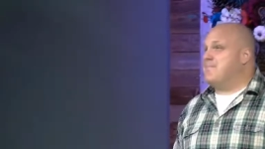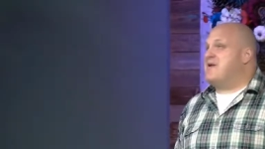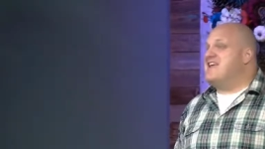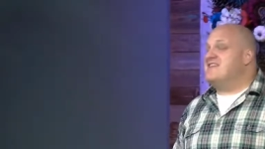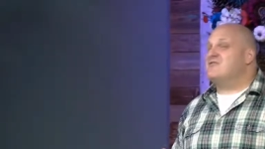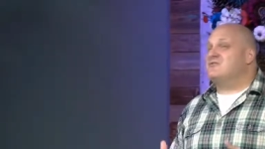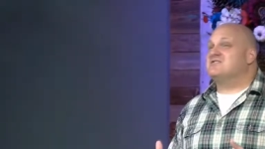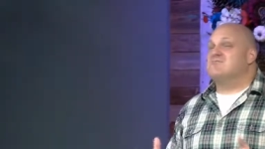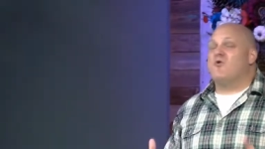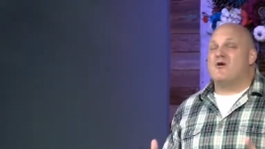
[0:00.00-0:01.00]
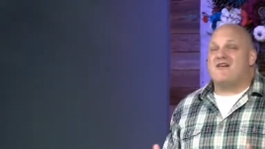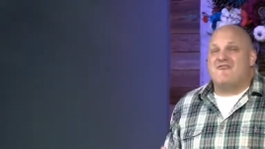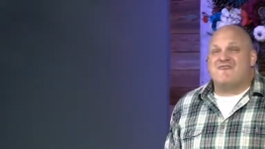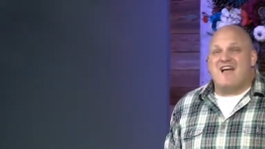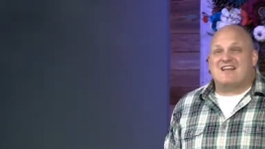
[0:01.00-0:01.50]
Peter was more
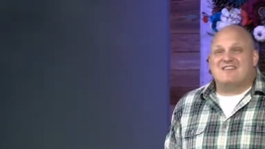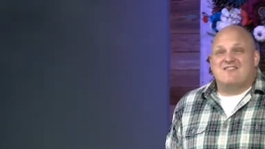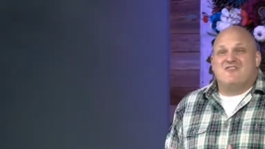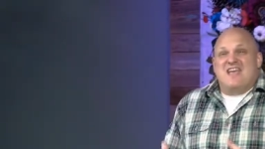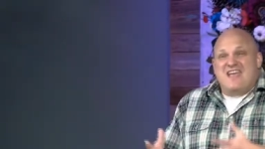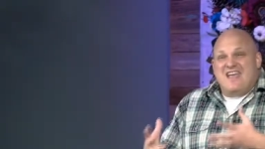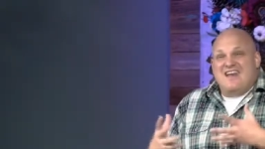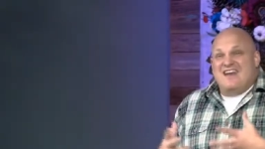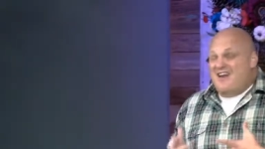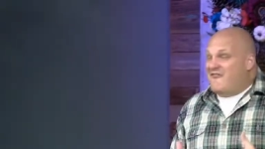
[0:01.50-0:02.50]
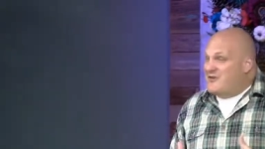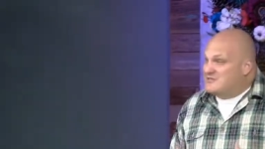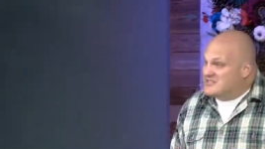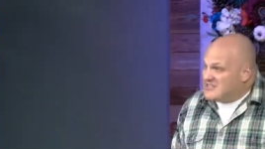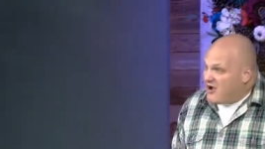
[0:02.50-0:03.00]
effective in and of
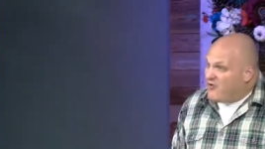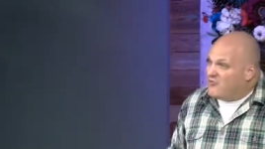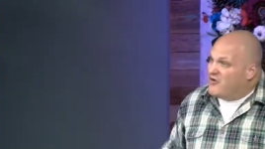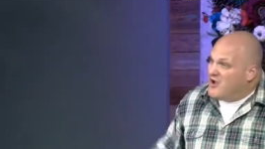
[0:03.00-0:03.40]
himself